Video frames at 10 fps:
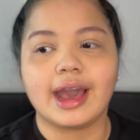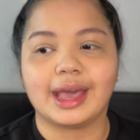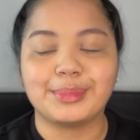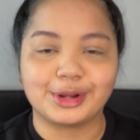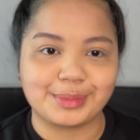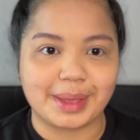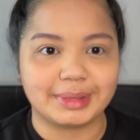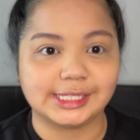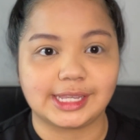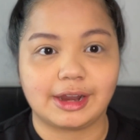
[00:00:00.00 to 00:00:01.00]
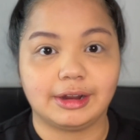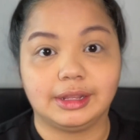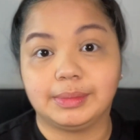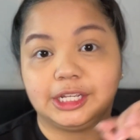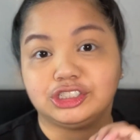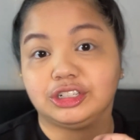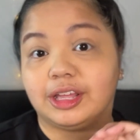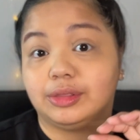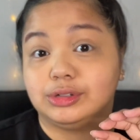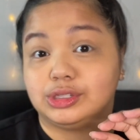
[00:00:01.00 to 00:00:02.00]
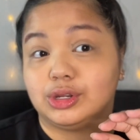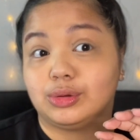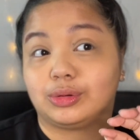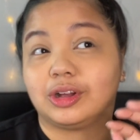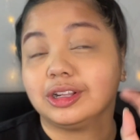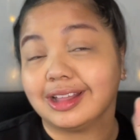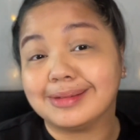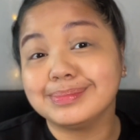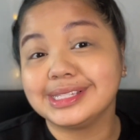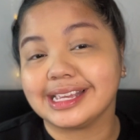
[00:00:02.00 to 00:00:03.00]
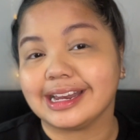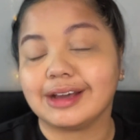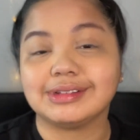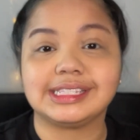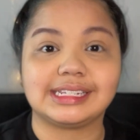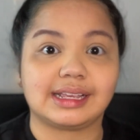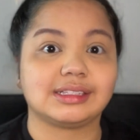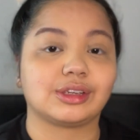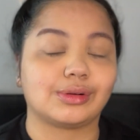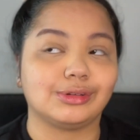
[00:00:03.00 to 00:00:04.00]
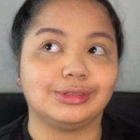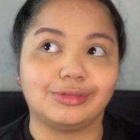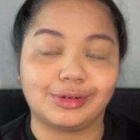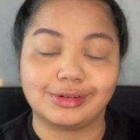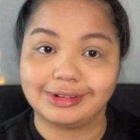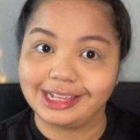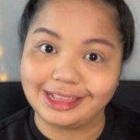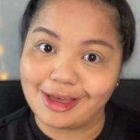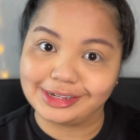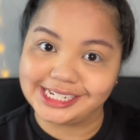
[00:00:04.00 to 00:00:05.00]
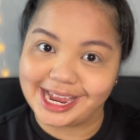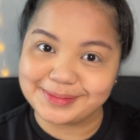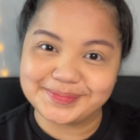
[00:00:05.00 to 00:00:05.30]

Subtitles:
I put on my mascara and make sure that there's no clumps and how it stays curled for a really long time.